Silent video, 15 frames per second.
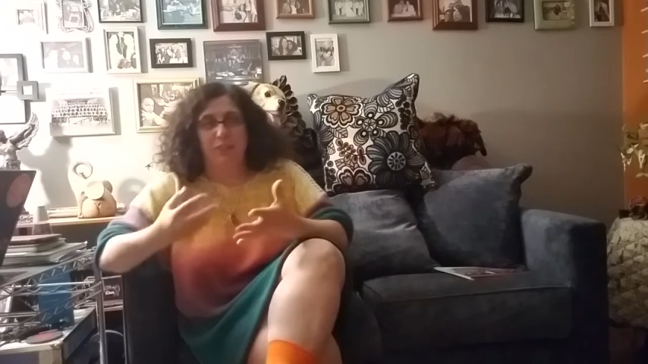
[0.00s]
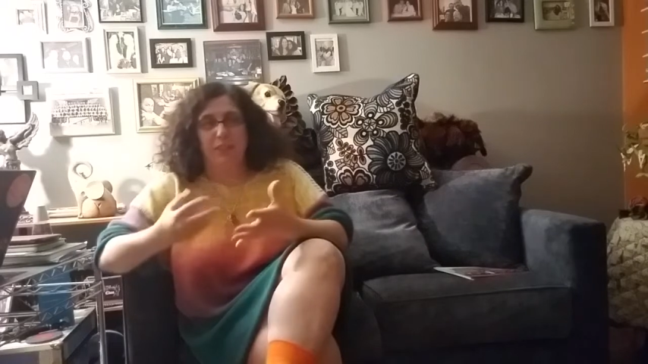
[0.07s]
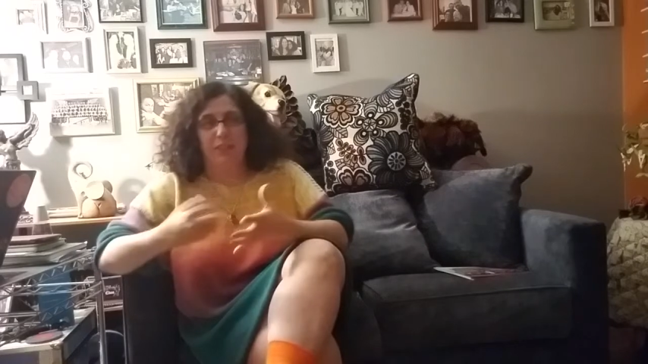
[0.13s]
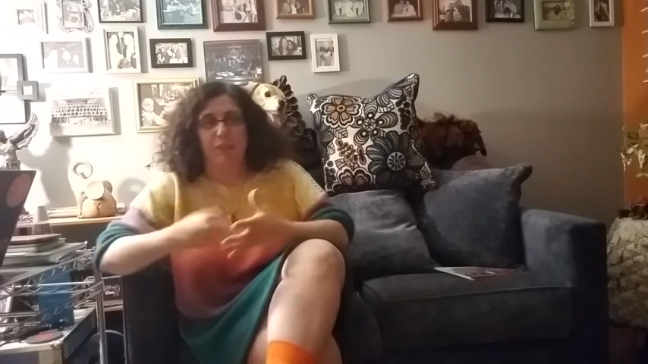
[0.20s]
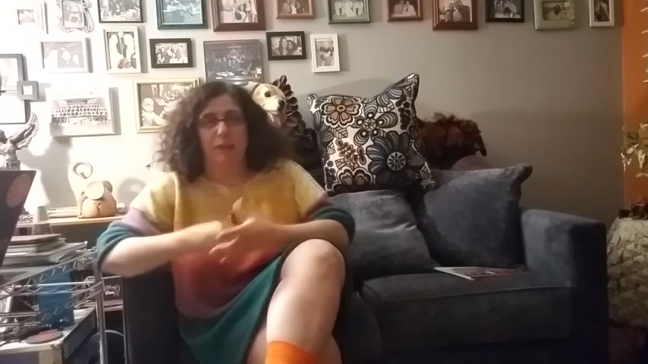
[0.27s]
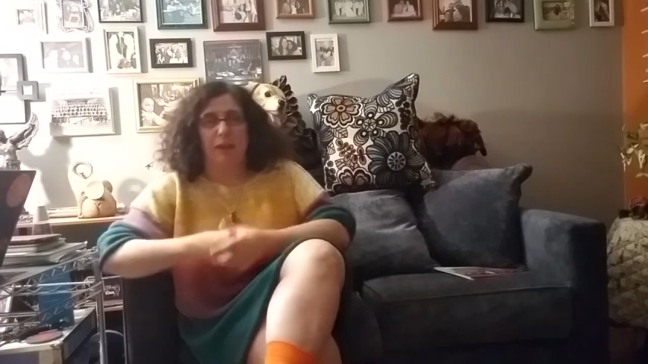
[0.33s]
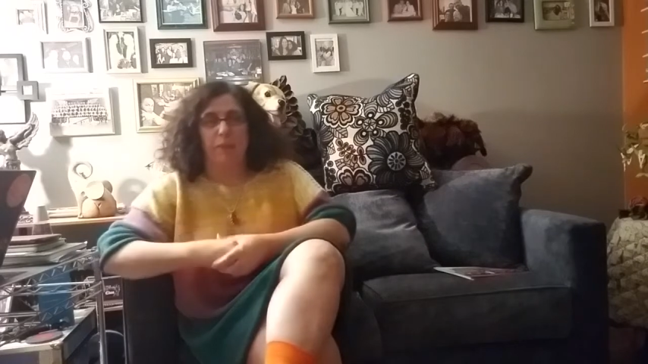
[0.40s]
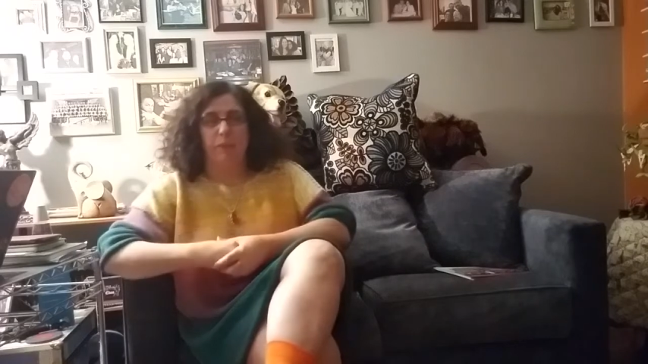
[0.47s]

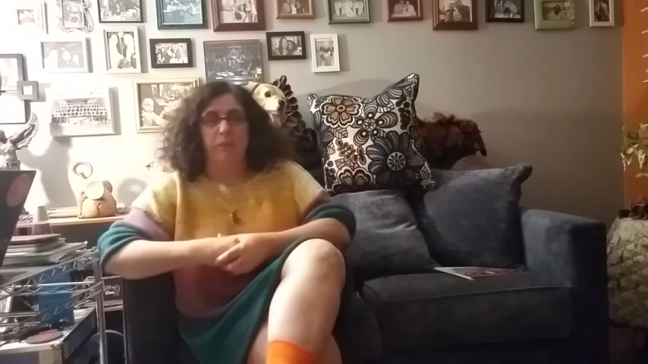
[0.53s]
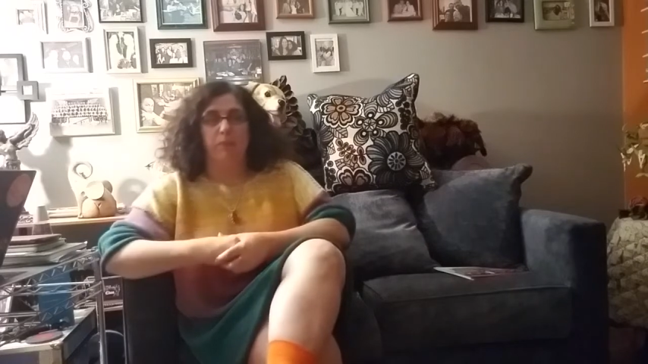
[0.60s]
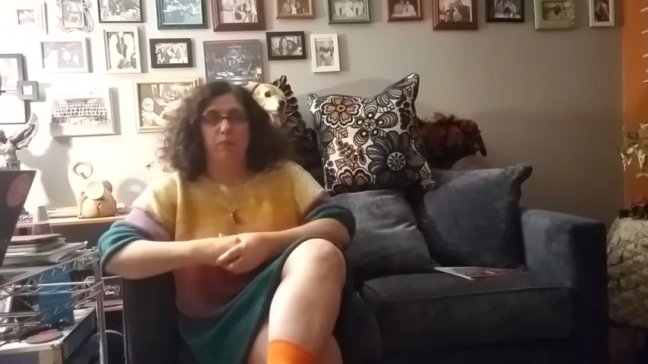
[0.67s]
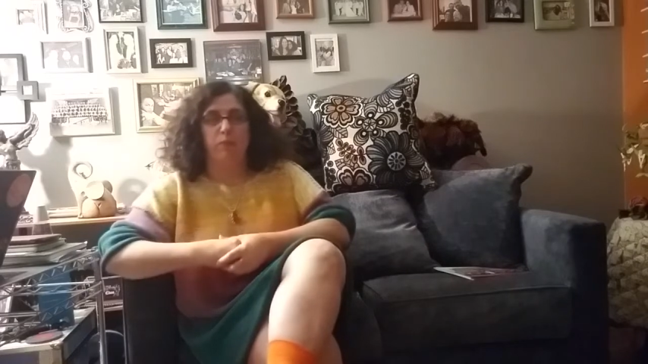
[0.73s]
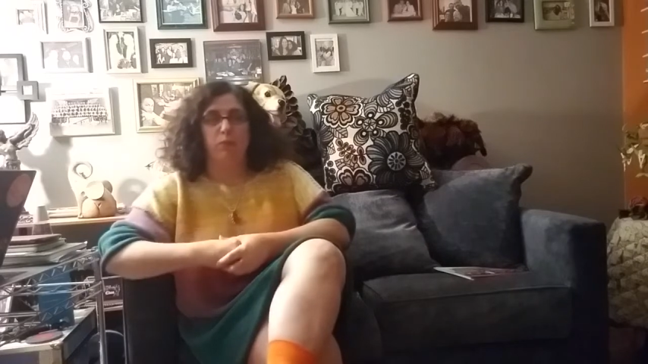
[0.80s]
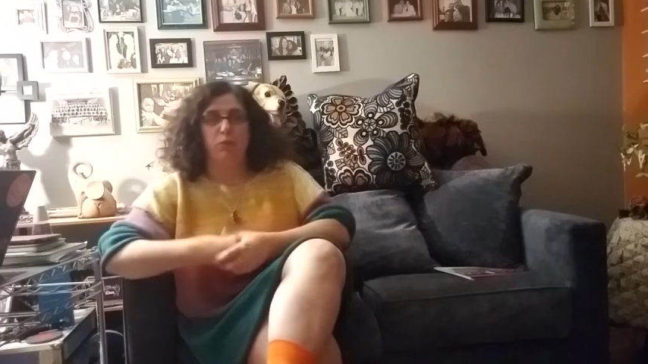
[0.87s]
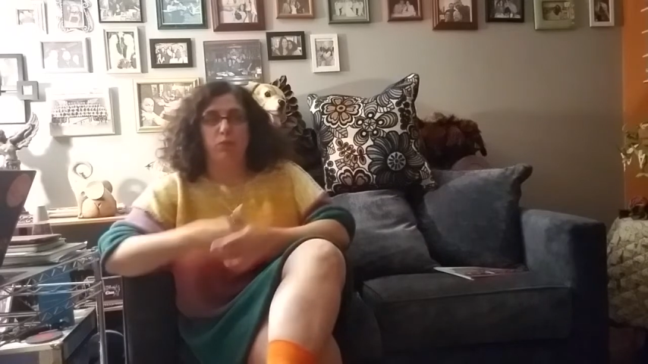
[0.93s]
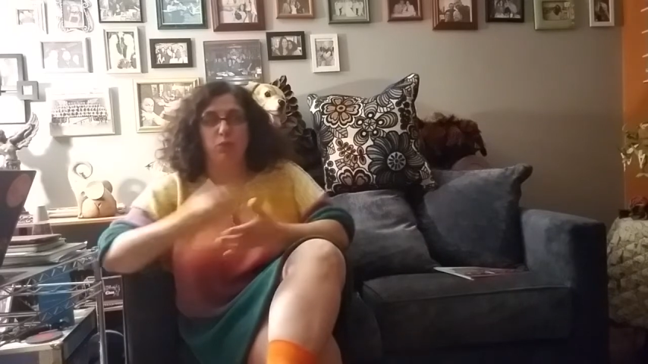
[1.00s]
mom.
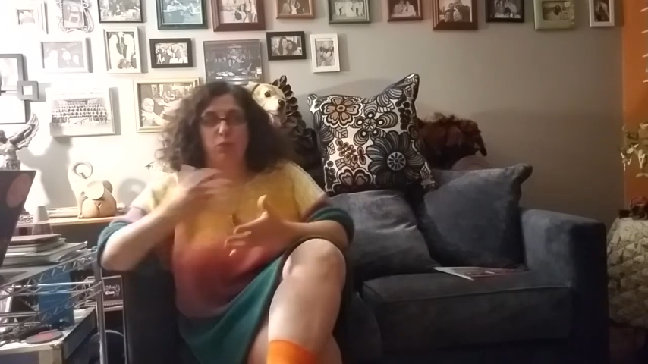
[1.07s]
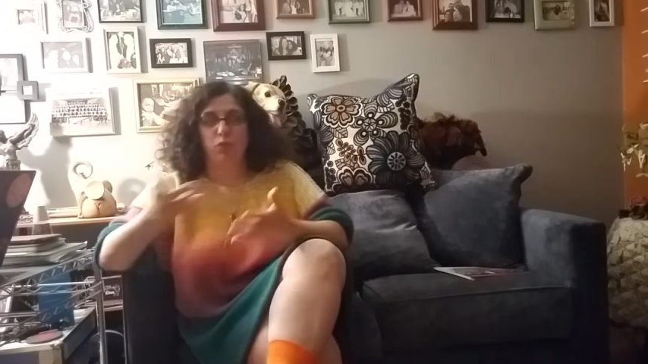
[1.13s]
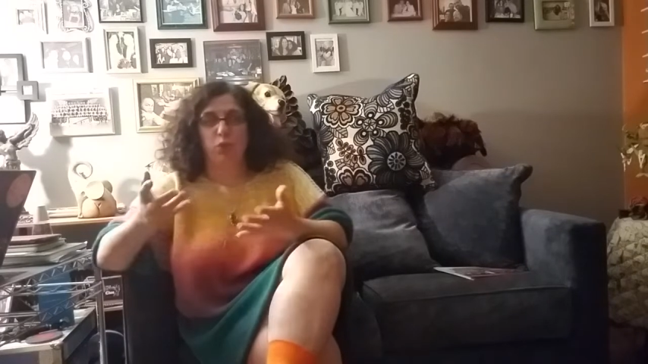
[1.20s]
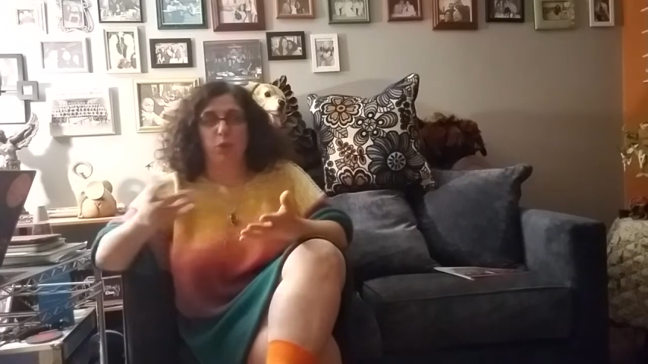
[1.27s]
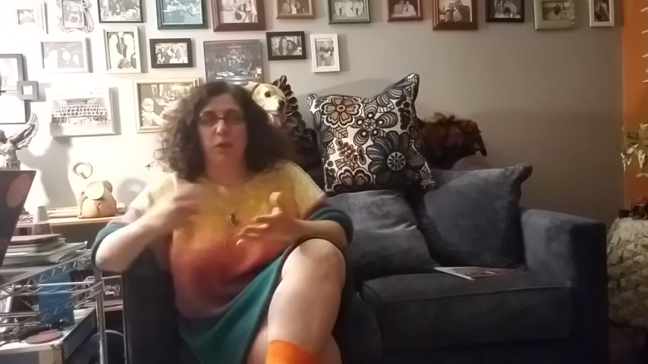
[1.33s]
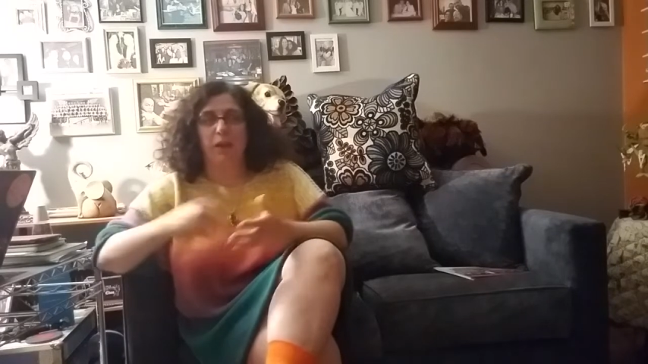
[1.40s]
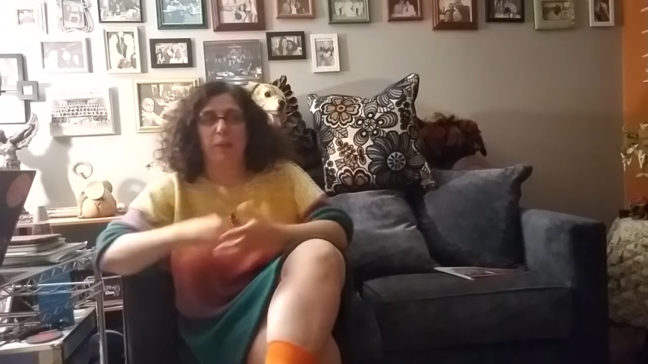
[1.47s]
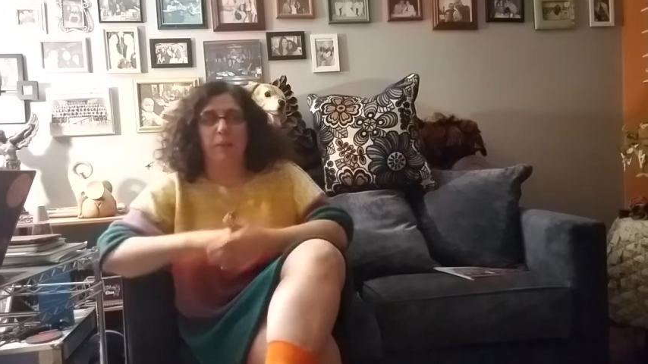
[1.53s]
You
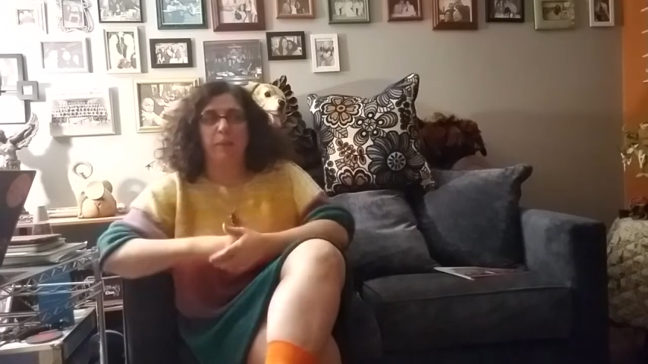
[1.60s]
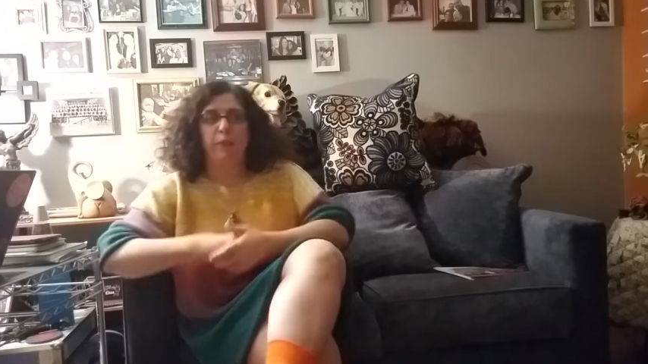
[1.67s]
show up,